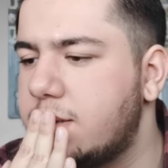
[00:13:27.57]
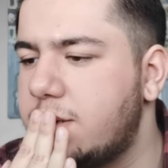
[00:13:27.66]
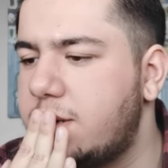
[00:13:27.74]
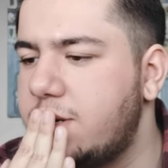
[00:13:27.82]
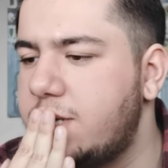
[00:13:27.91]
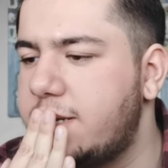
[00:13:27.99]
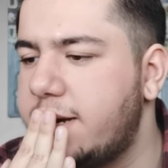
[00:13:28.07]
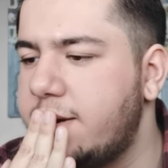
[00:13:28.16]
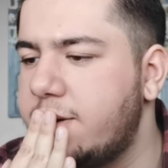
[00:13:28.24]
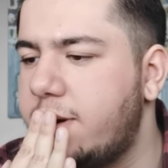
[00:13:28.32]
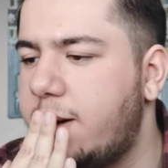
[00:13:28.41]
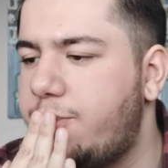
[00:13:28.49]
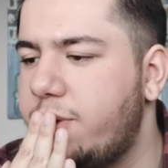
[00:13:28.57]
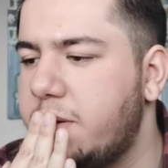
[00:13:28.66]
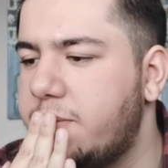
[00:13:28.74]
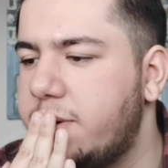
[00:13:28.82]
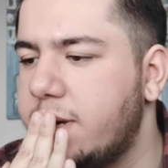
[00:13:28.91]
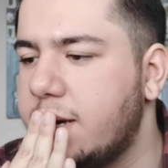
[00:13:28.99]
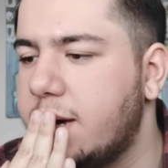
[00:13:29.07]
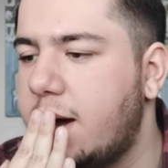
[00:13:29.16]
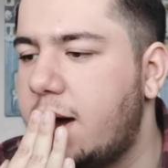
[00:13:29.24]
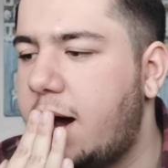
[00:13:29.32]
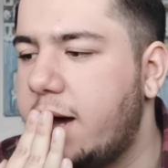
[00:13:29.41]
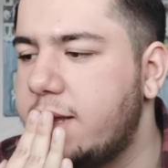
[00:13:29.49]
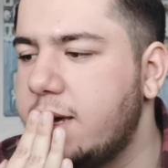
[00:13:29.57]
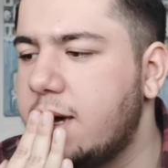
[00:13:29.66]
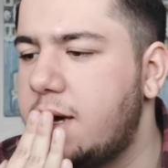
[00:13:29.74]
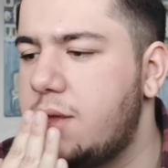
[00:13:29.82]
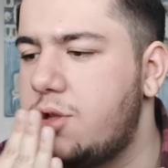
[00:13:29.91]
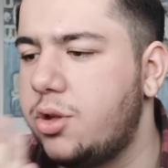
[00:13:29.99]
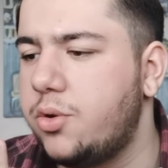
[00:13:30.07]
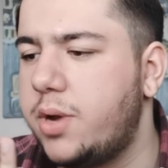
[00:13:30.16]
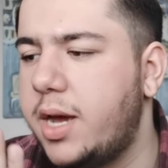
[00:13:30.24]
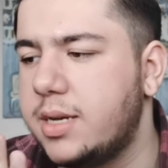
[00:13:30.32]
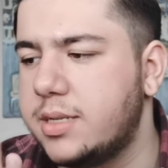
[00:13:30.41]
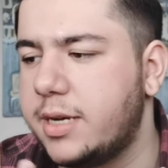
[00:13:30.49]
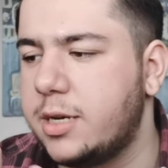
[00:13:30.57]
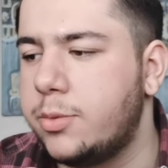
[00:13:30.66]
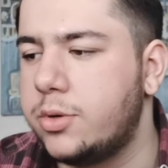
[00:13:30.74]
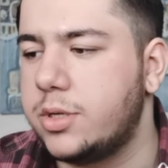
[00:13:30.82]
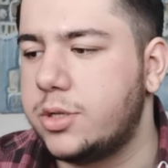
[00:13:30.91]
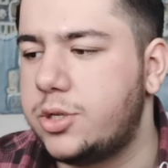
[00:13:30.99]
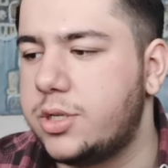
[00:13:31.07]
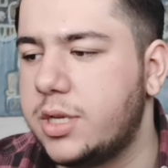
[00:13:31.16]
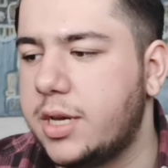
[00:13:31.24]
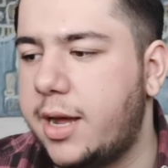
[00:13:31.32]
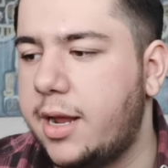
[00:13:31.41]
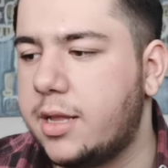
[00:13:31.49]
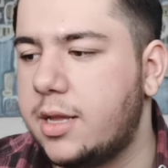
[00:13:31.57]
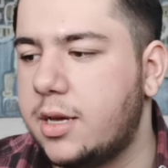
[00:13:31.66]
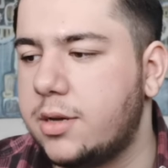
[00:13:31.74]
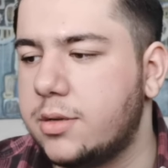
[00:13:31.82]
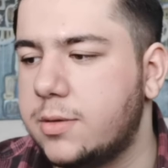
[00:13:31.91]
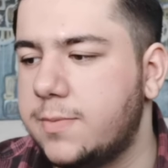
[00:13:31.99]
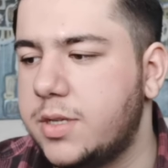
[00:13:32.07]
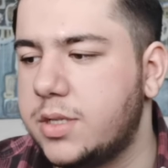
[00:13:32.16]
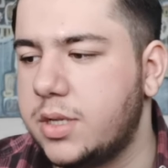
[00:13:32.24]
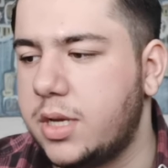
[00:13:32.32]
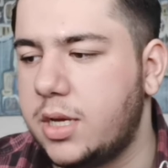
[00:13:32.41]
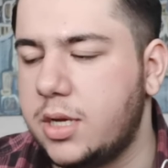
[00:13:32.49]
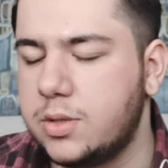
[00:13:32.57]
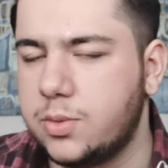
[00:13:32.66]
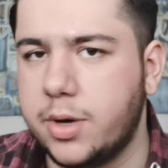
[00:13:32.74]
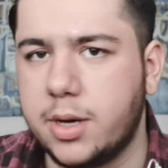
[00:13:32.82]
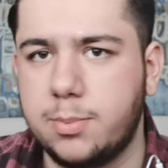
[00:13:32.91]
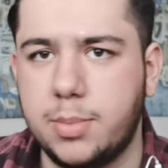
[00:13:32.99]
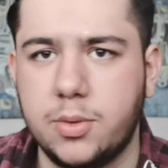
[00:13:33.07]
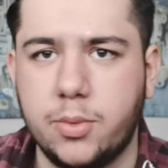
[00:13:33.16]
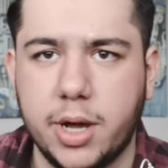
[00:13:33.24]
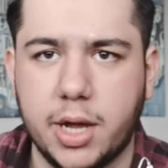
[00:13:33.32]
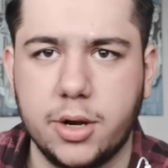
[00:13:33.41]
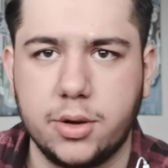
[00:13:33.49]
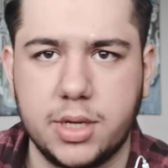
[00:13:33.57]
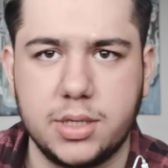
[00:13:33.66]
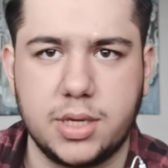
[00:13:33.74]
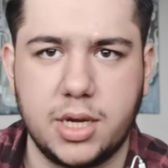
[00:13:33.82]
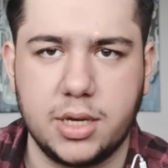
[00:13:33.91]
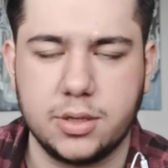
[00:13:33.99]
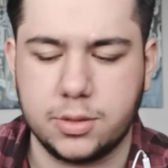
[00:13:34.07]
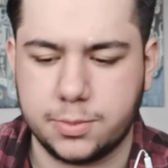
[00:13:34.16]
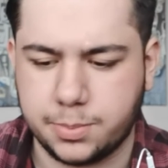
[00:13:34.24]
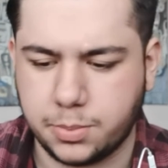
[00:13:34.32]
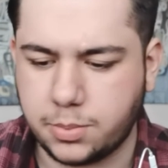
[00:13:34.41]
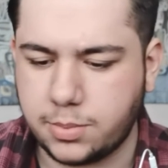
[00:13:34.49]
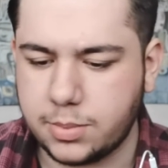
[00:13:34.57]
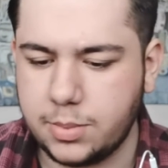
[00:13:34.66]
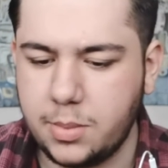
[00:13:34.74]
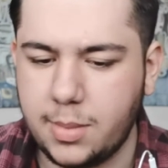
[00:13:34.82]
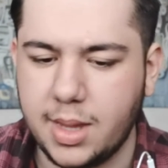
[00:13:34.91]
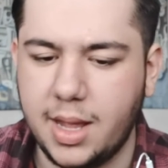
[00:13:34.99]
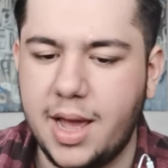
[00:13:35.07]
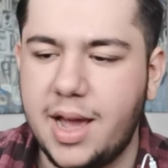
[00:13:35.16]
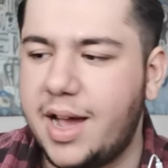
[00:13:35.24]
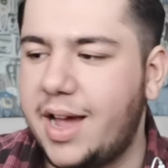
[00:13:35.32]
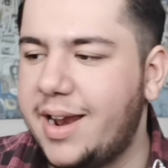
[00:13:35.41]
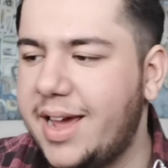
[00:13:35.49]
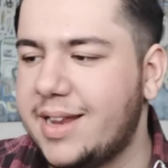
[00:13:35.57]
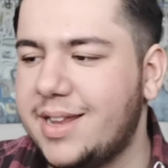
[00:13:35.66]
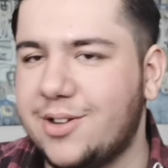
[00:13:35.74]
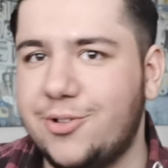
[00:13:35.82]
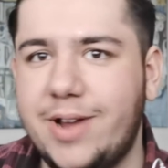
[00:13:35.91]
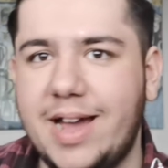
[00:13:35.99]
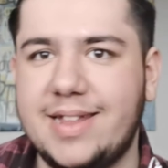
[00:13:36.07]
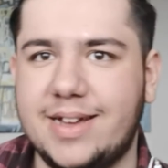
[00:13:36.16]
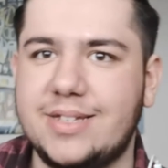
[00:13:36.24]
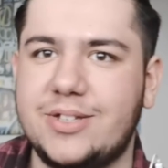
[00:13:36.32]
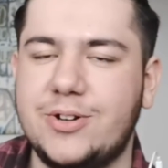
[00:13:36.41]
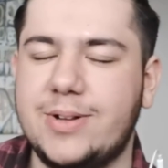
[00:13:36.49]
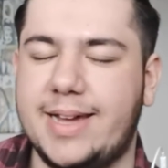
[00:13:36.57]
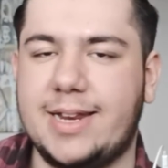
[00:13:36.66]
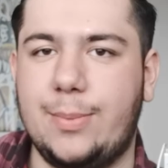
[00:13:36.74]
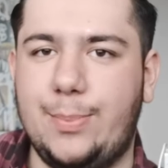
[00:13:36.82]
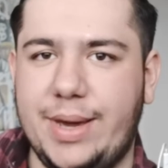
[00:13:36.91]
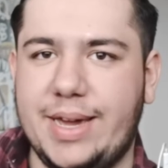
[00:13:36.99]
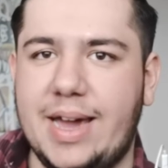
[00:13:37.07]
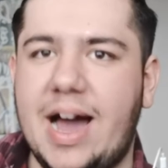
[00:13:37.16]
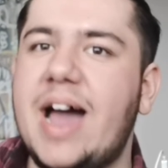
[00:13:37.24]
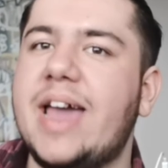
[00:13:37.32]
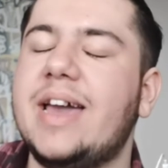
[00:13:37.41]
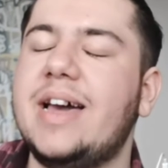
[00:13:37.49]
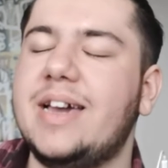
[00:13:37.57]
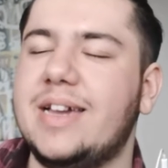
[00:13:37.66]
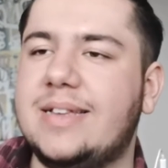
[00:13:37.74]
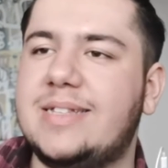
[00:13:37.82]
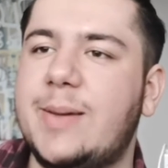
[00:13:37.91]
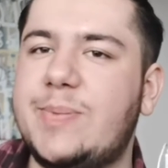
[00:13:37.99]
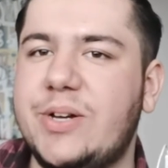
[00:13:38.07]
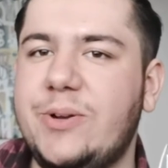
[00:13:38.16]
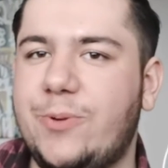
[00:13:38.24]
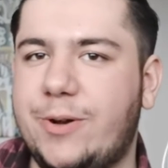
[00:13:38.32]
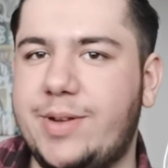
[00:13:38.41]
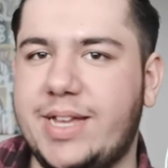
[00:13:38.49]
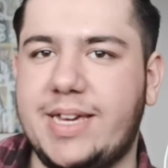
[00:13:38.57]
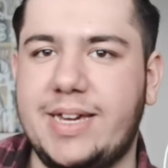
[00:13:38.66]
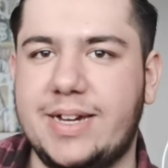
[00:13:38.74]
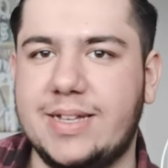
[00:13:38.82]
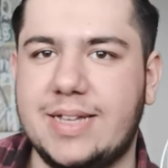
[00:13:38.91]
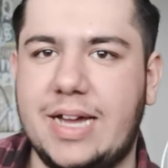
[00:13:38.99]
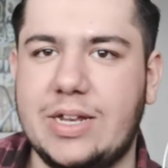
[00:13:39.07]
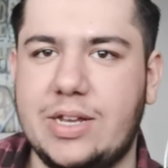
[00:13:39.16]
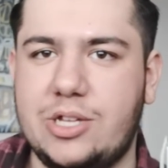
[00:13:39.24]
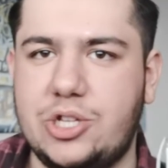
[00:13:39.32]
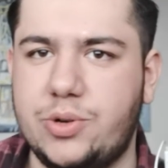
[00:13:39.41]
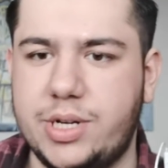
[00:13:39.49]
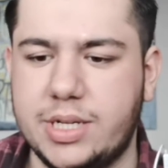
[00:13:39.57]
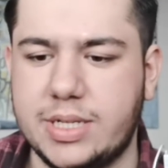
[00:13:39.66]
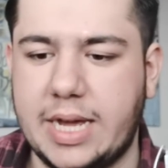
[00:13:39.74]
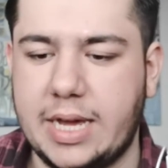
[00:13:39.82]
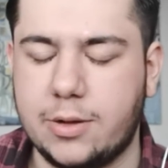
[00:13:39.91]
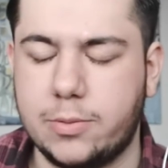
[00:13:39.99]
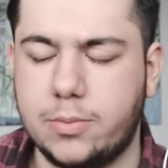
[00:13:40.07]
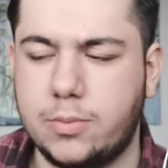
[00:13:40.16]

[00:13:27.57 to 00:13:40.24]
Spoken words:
Toji Tendo are pretty funny. I think Eiichirure is like the most interesting character because obviously he's been working on these gears. And like the Kudai Testo, like the big guy, he steps on one of the gears and Ichirure is like,